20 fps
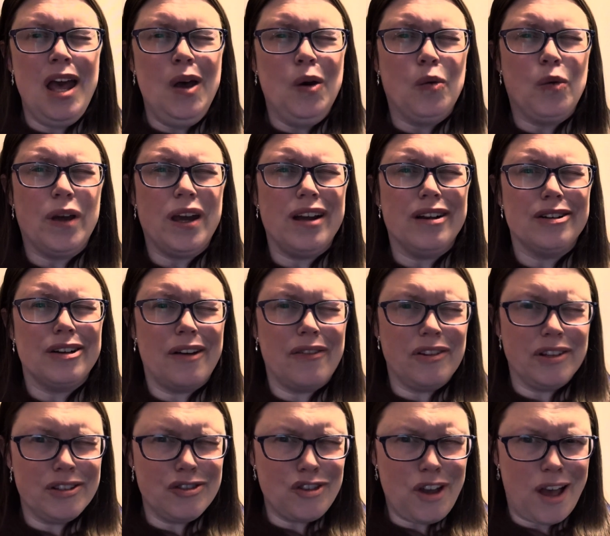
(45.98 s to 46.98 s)
We are
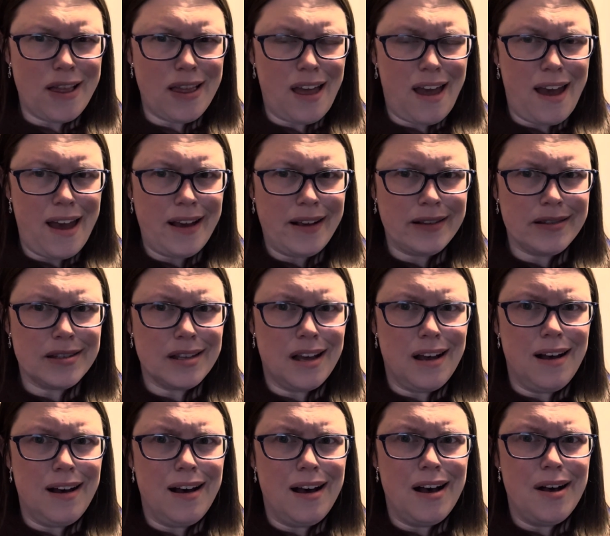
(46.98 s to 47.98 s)
definitely jet lagged.
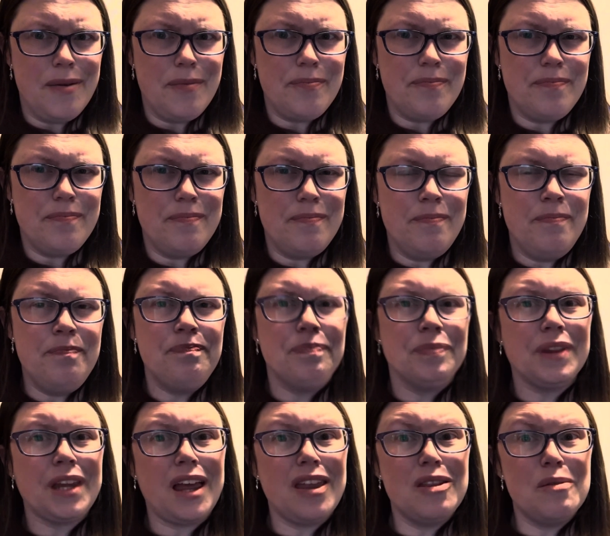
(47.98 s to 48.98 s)

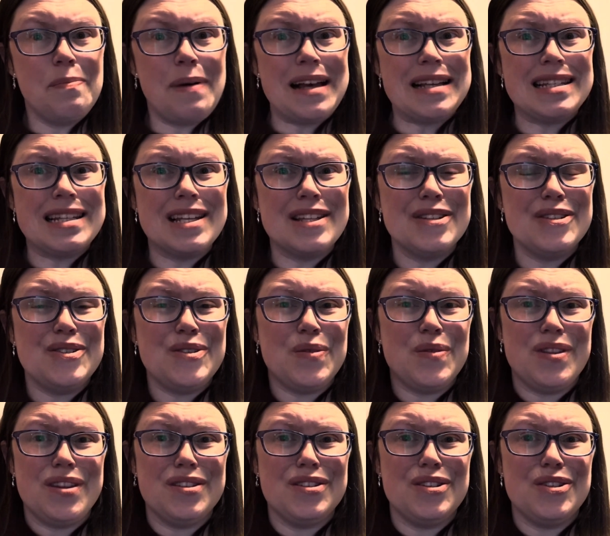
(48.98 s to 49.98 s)
The best thing to do
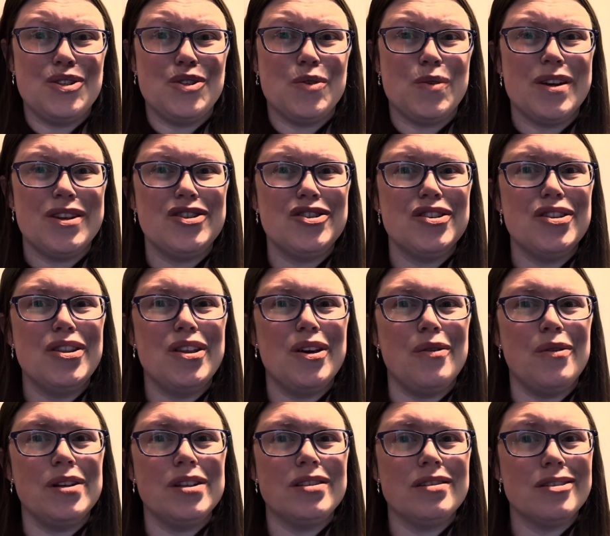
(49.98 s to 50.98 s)
in this situation,
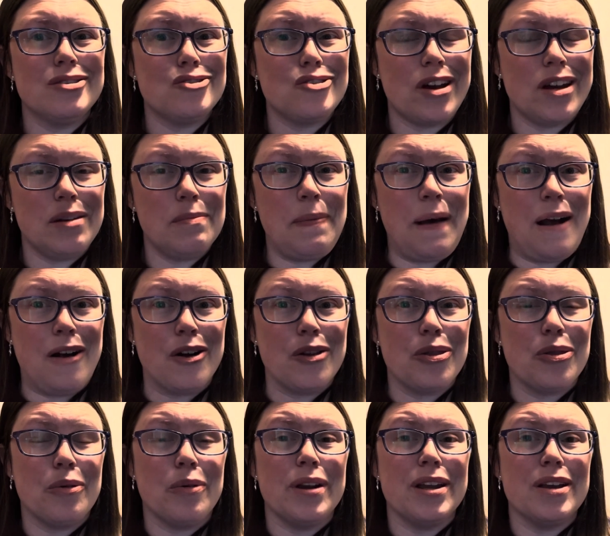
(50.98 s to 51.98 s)
though, is to try to power
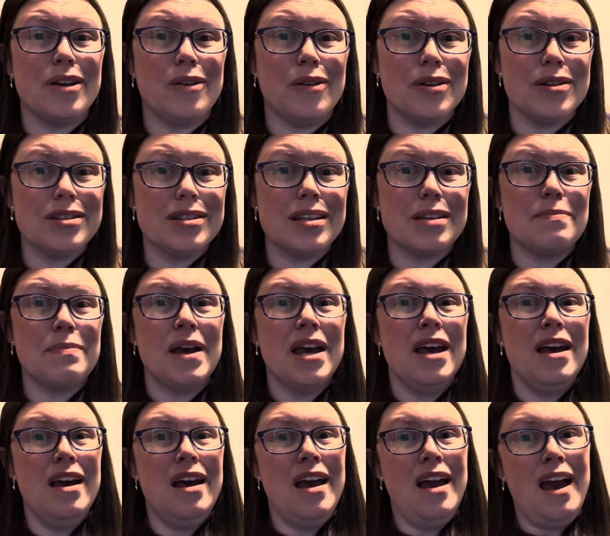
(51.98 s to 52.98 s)
through it and go to sleep
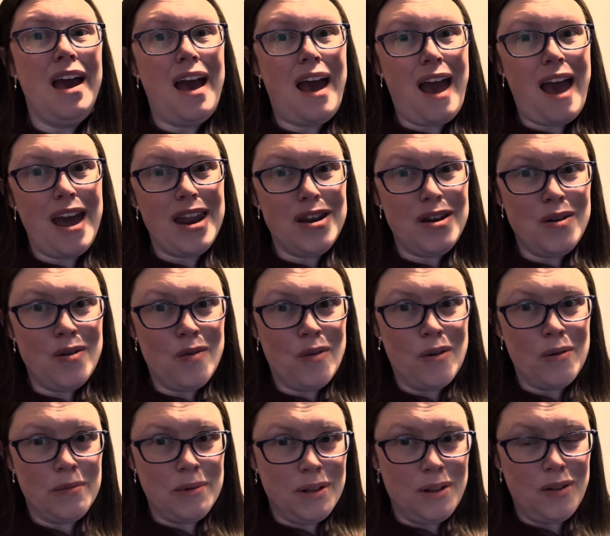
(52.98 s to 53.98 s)
at
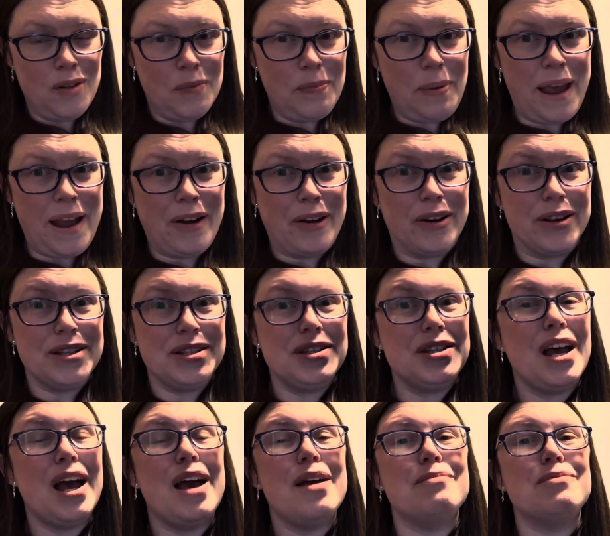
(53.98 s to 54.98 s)
normal Paris
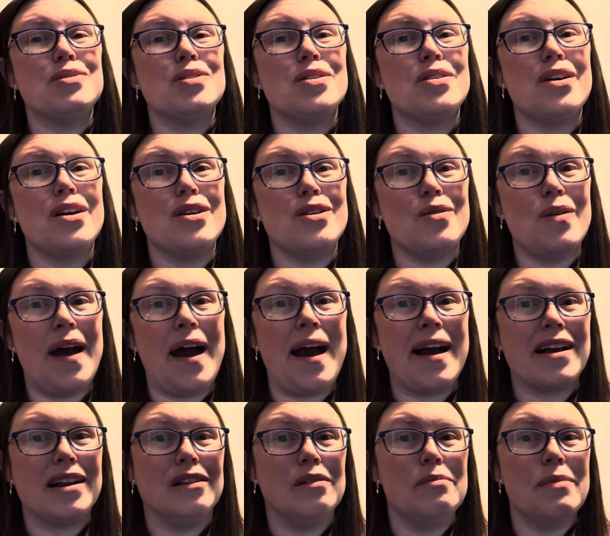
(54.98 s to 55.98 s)
time so that you
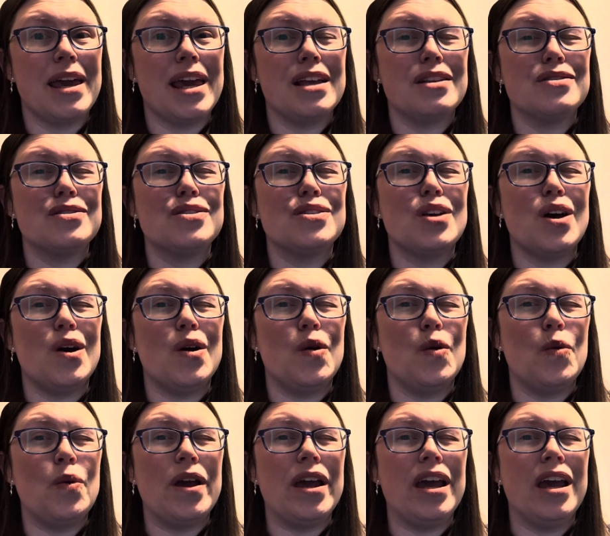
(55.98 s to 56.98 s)
acclimate. So
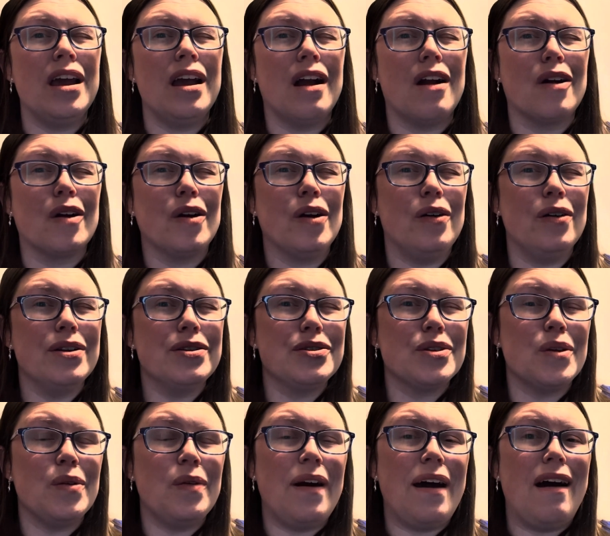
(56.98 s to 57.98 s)
we are going to
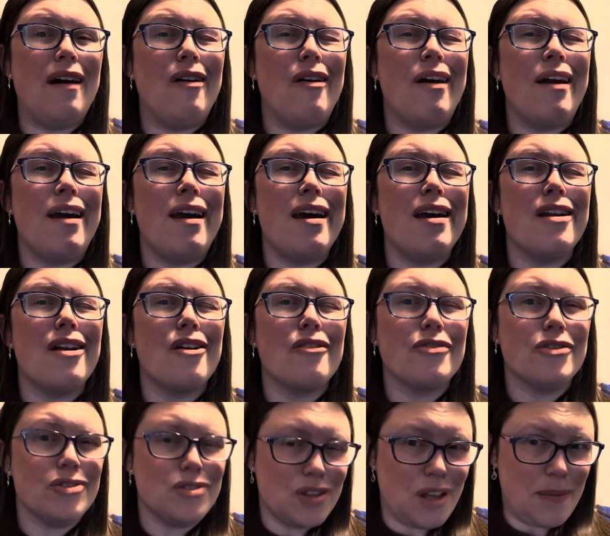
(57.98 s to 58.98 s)
go out, and our
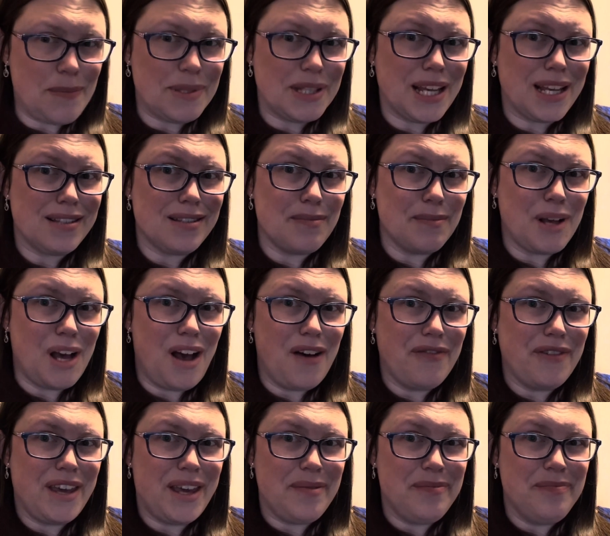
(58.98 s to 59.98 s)
first stop is to get some coffee.